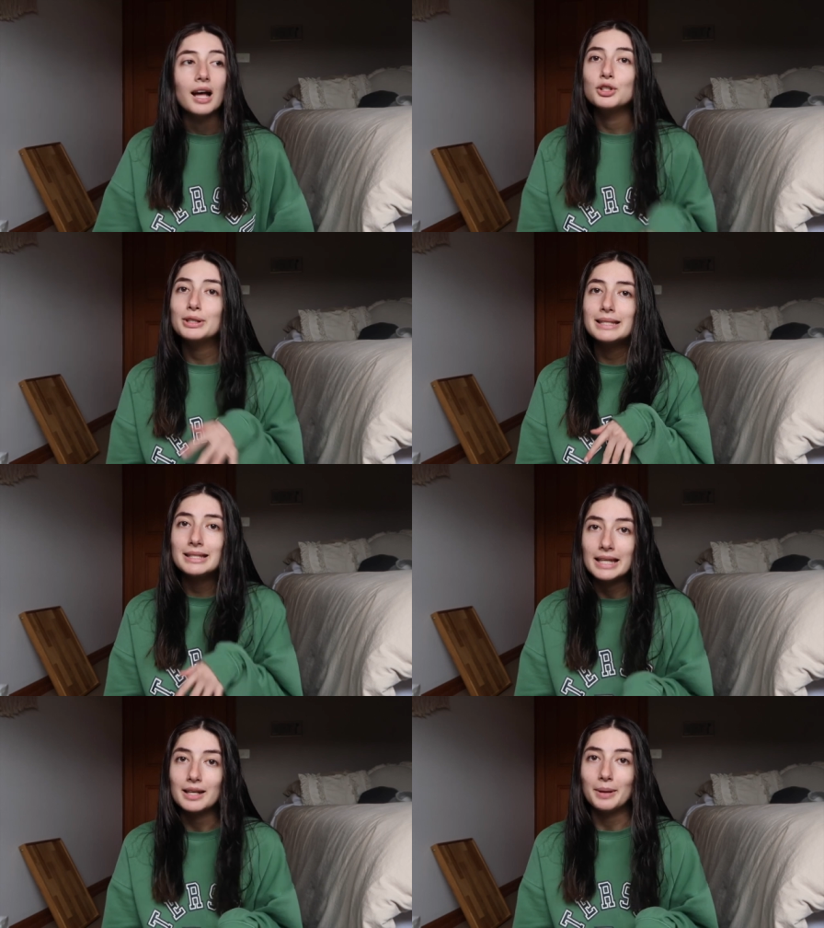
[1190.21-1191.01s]
took a
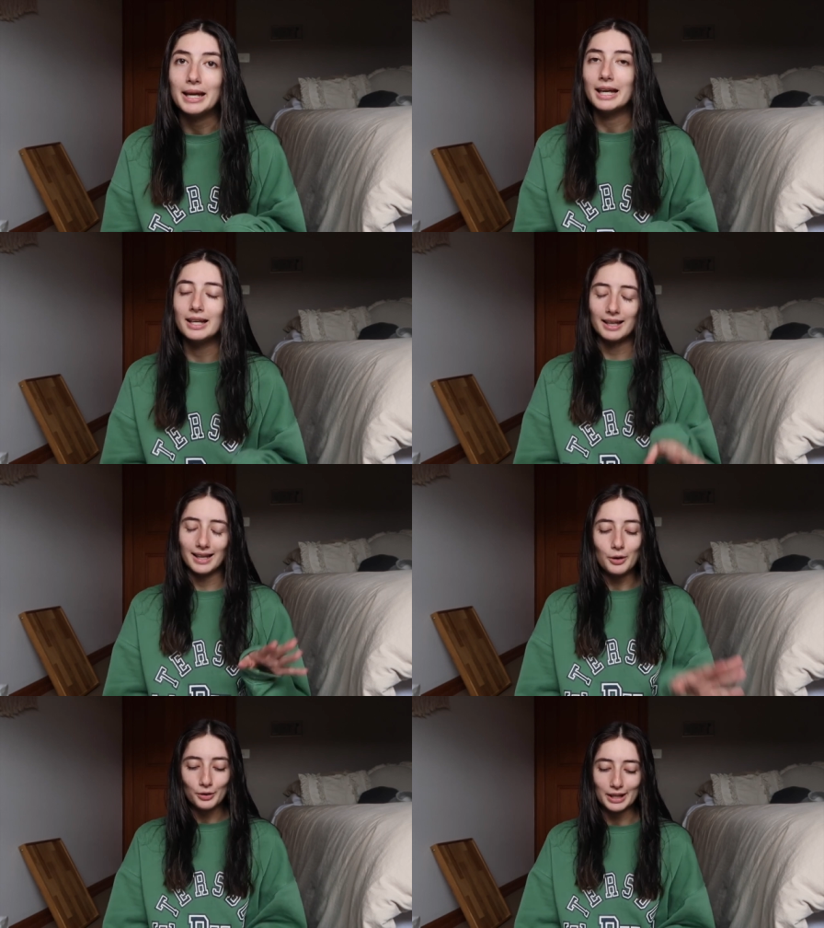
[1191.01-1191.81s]
sneak
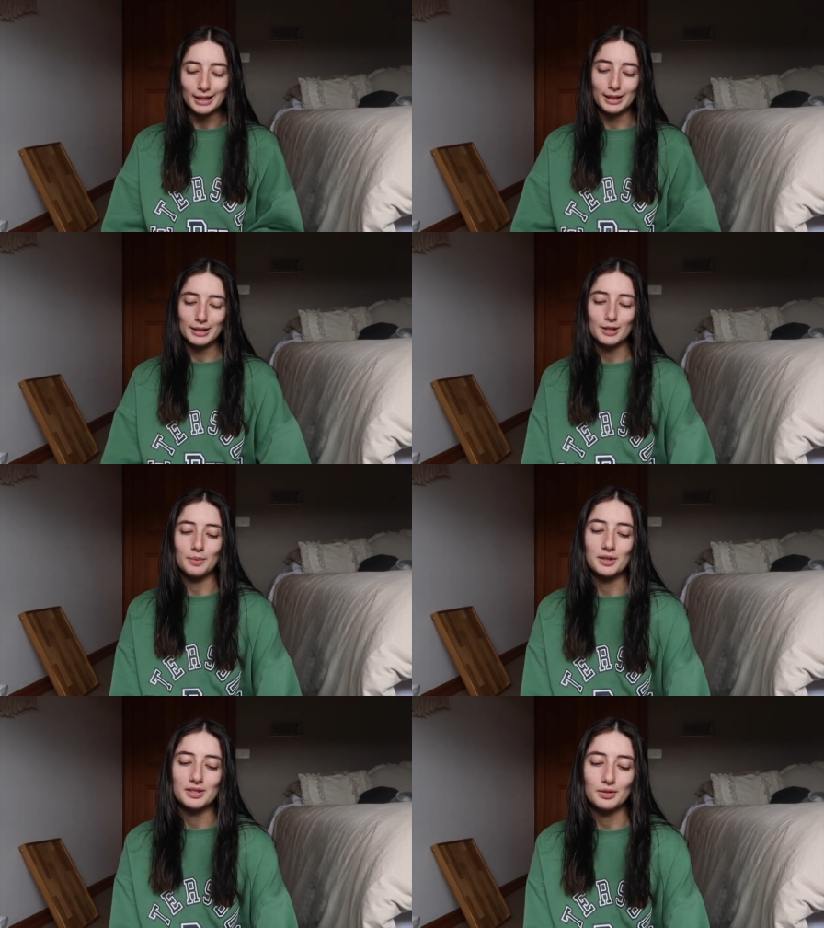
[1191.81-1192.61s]
peek already in this
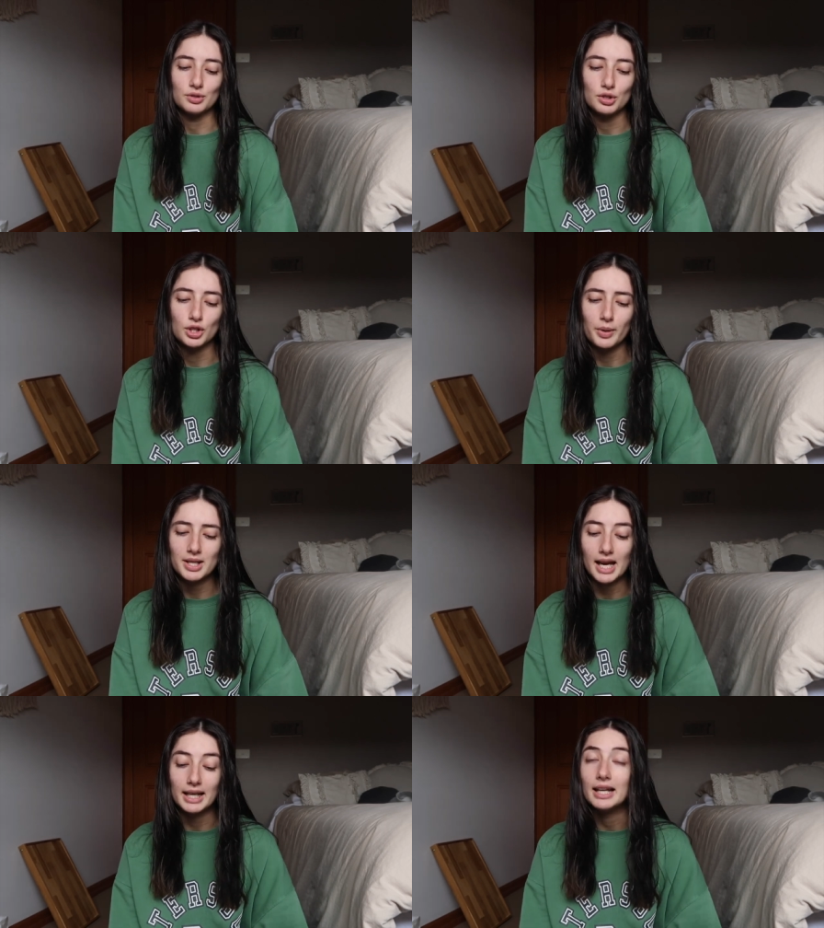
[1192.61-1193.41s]
box so I was just so
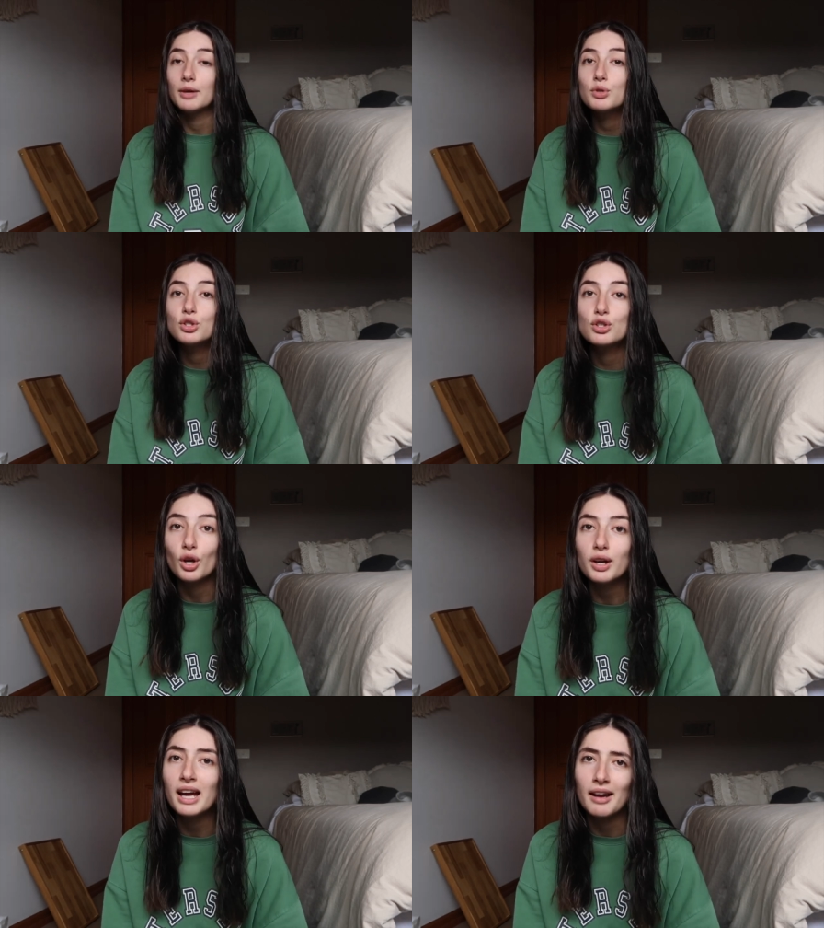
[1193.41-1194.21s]
excited. It was
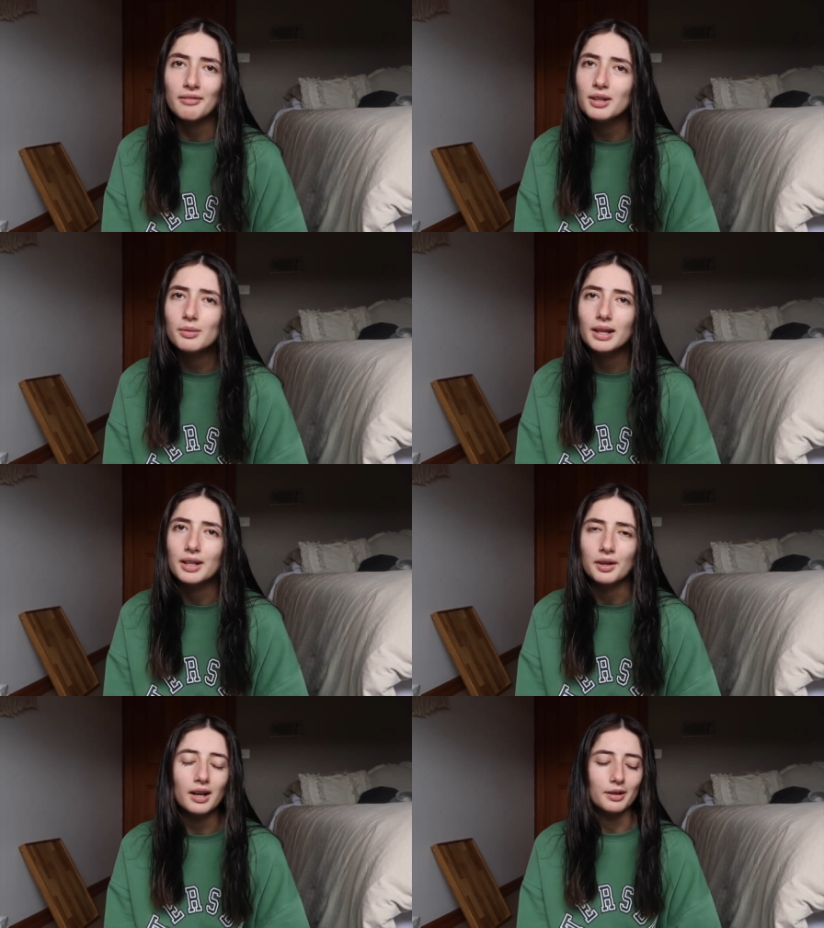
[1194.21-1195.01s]
so heavy when
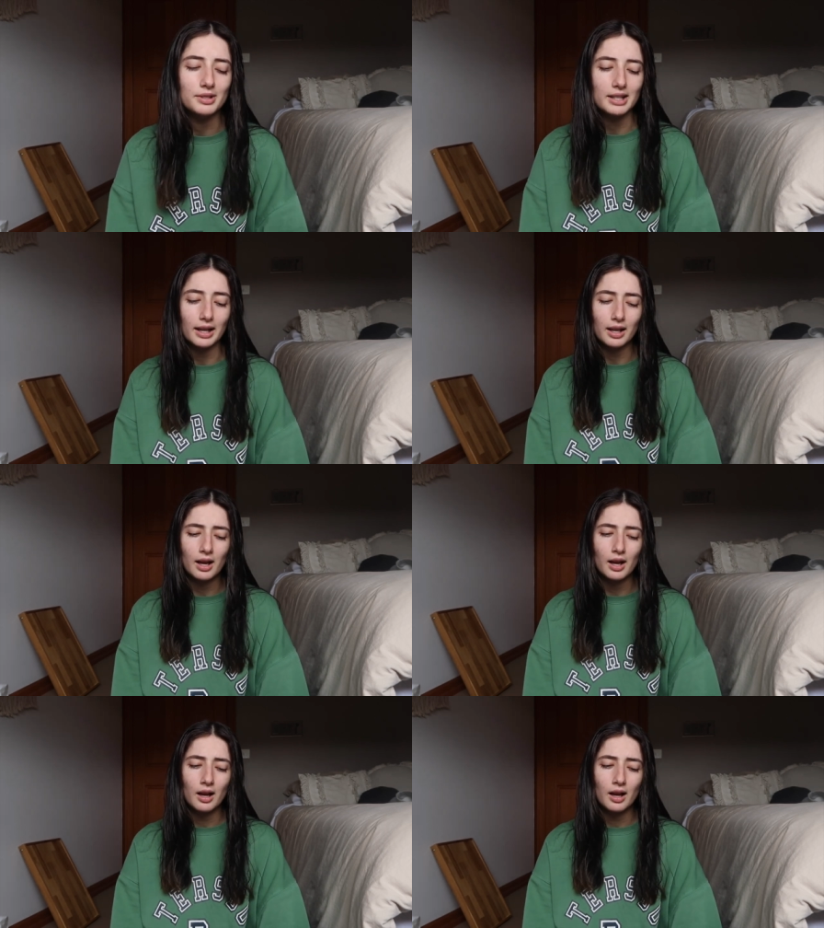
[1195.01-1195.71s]
I got it. I was like,